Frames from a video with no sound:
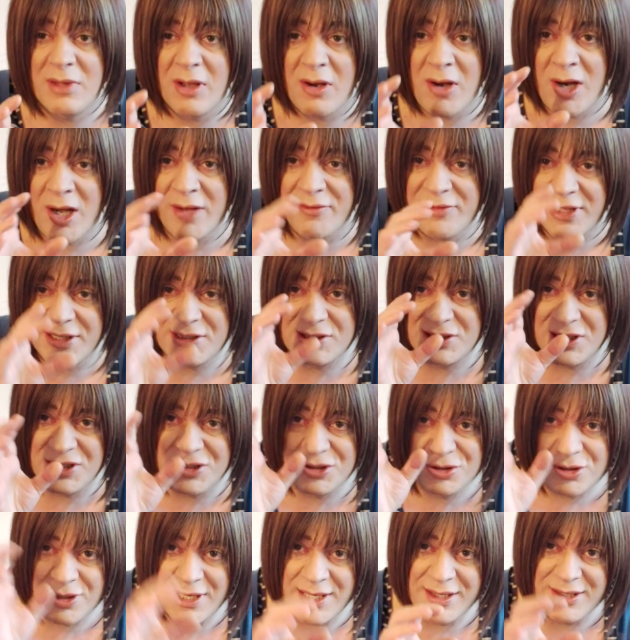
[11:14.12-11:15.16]
I've actually
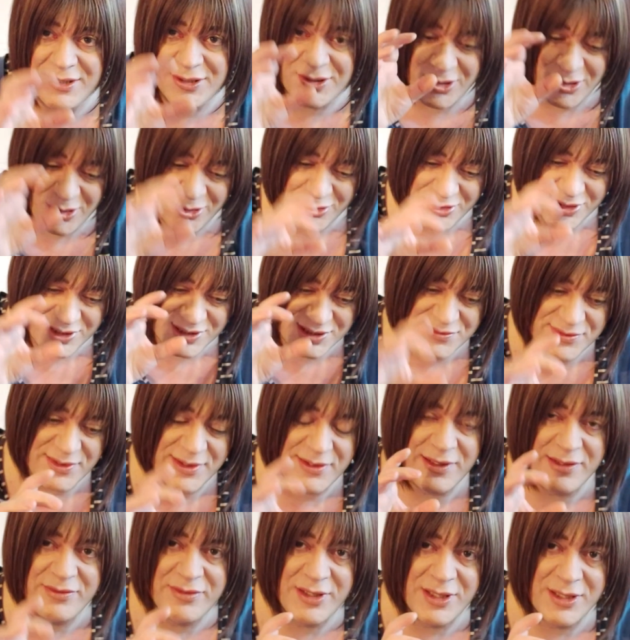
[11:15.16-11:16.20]
trained on this
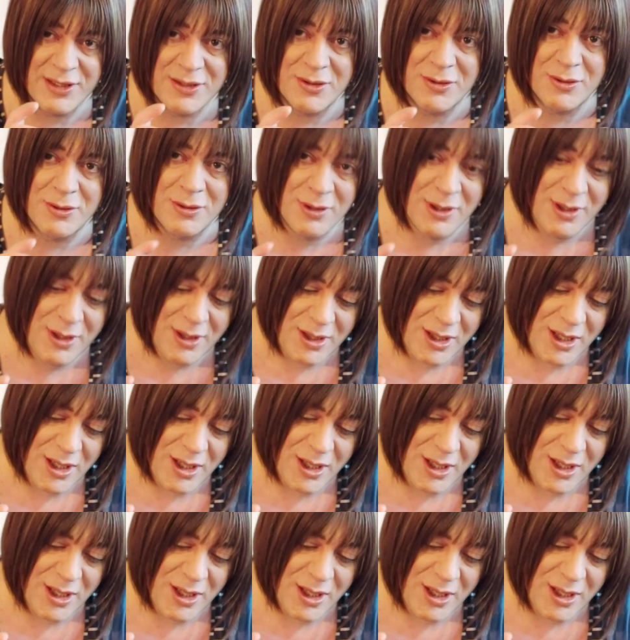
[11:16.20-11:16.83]
very vehicle.